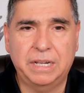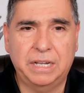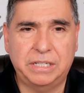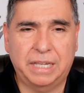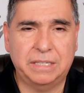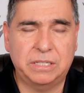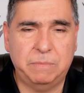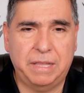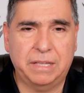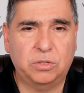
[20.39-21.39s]
Jalen
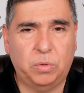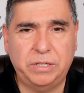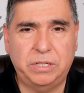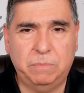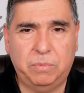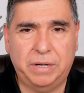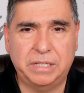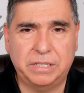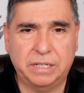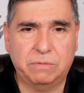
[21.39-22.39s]
Smith, 22 points and
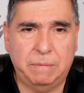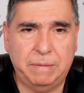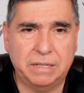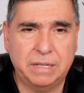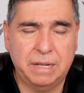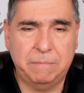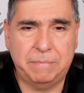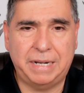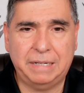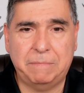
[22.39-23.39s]
6 rebounds.
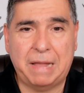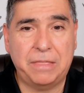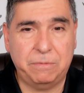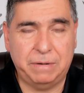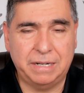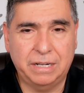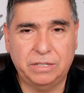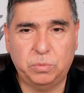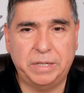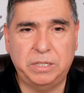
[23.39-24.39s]
Benick Matherin,
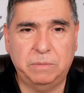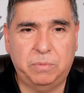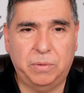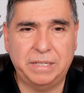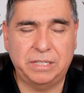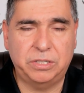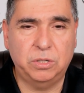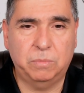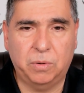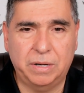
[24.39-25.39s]
22 points and 2
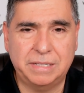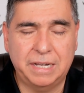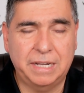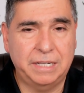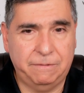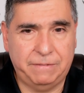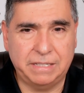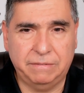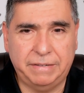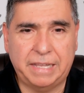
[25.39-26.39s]
boards.
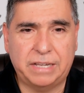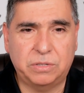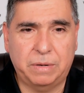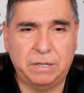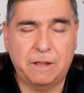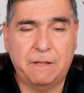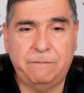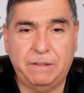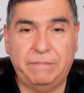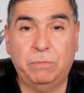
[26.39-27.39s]
Defensively, they surrendered
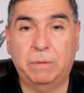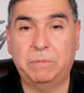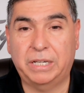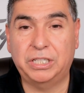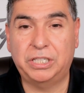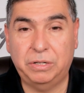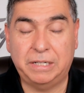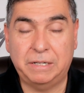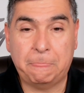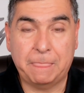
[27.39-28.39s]
51% shooting
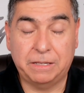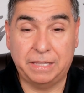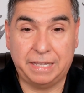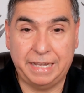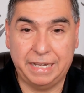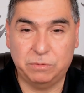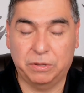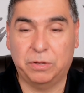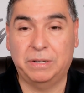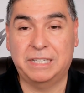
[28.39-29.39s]
to the Kings with
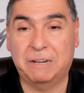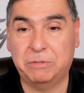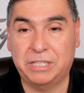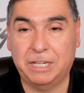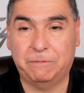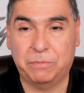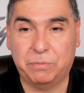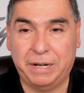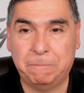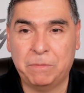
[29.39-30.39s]
37% from three.